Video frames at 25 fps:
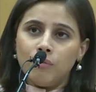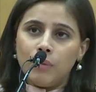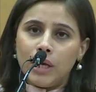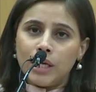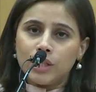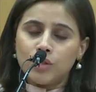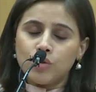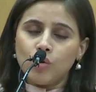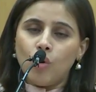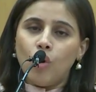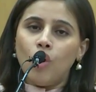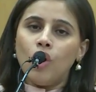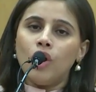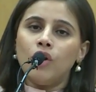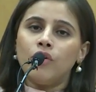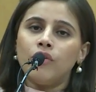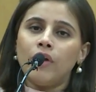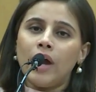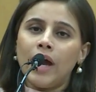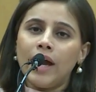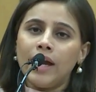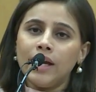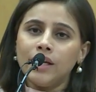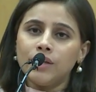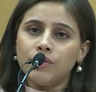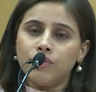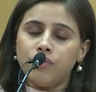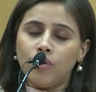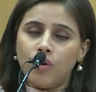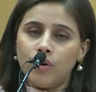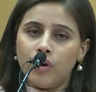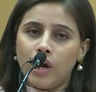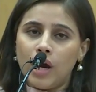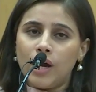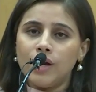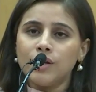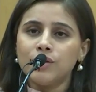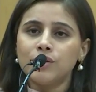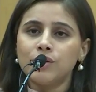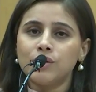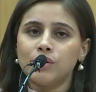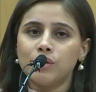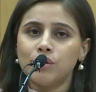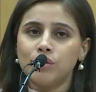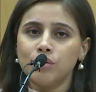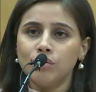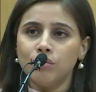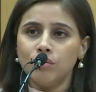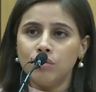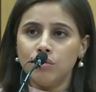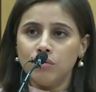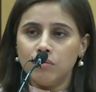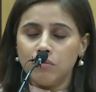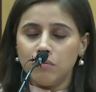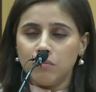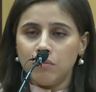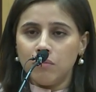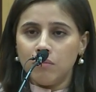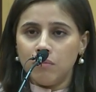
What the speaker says: it's all right for us to